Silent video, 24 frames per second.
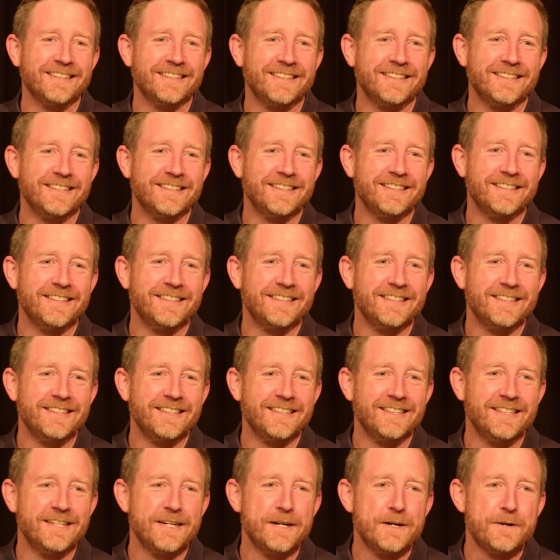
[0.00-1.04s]

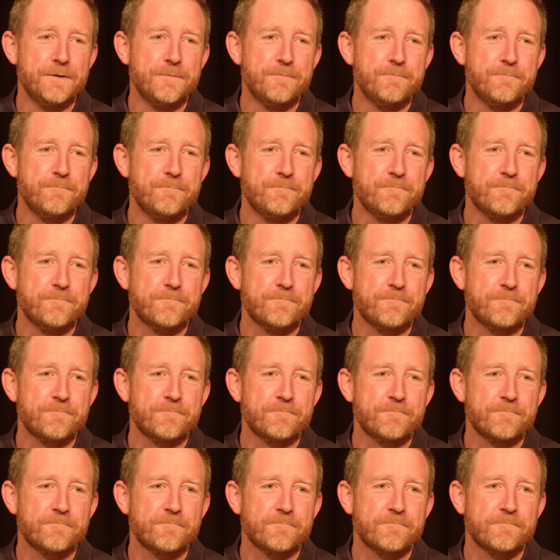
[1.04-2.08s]

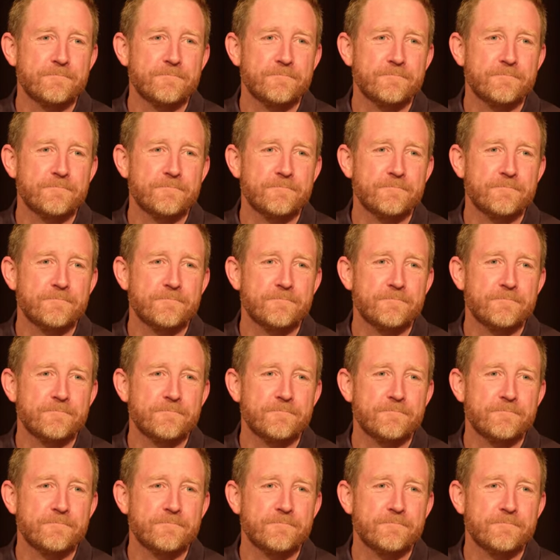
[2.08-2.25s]
(silence)